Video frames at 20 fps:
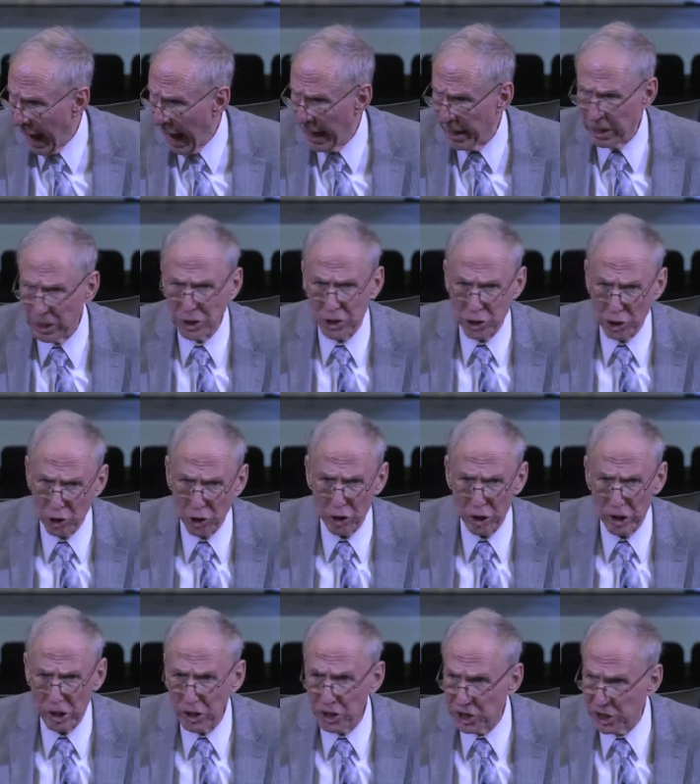at a
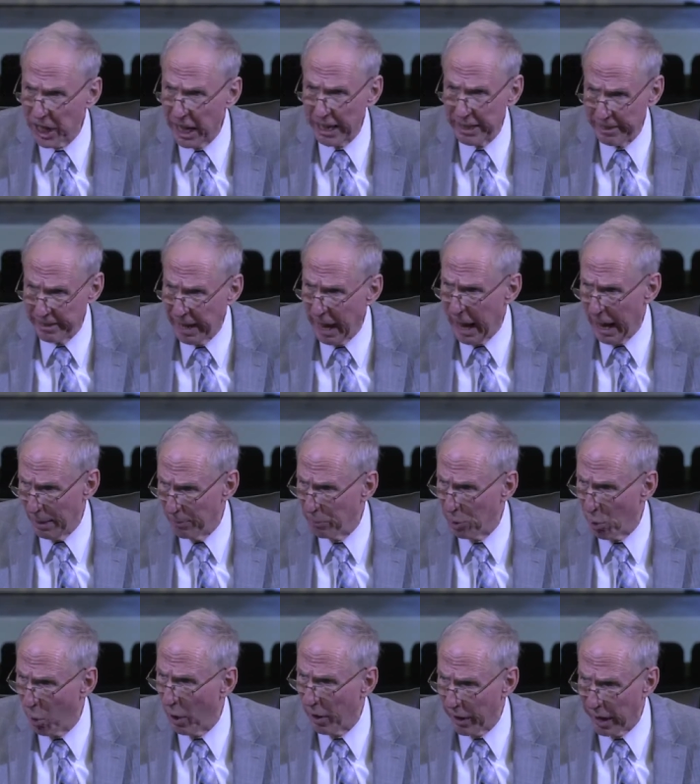certain set time.
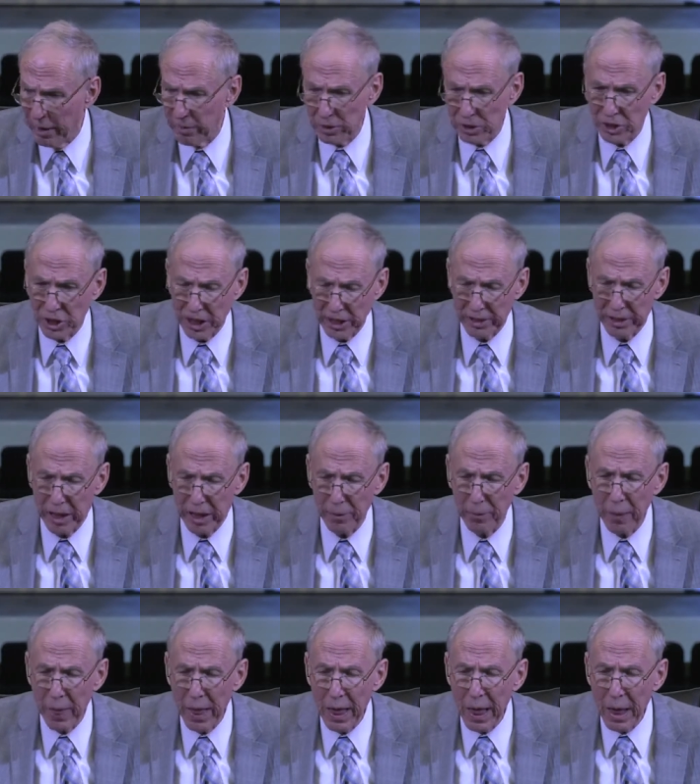You ought to have a set time,
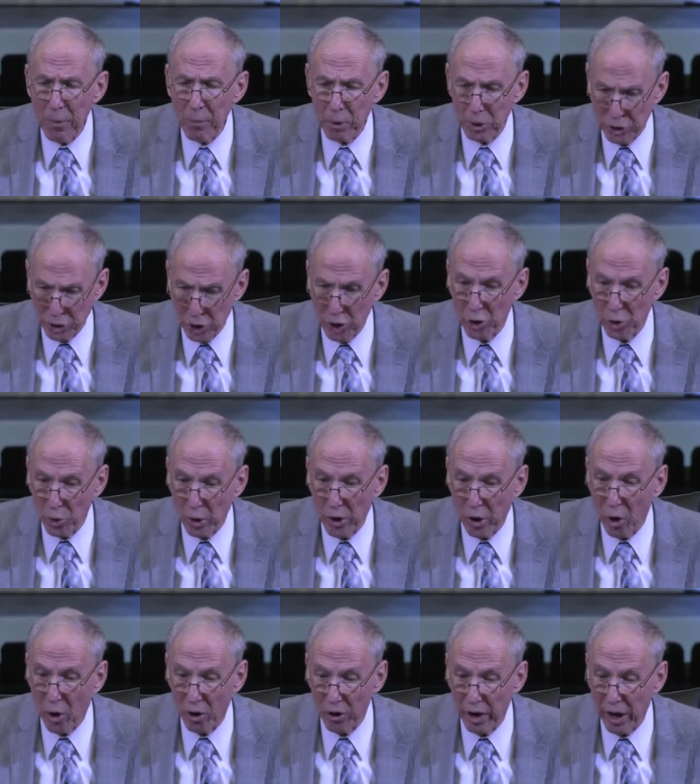but you can do it
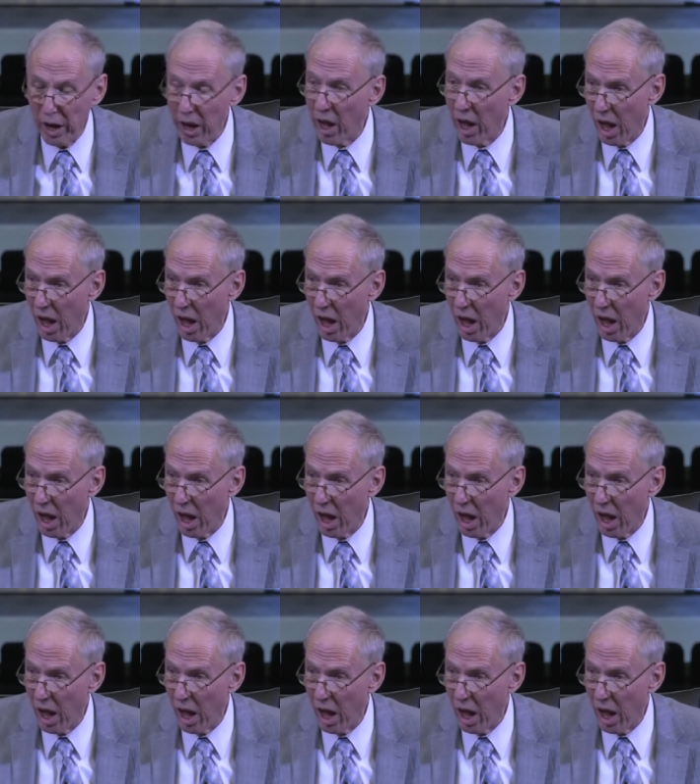all day,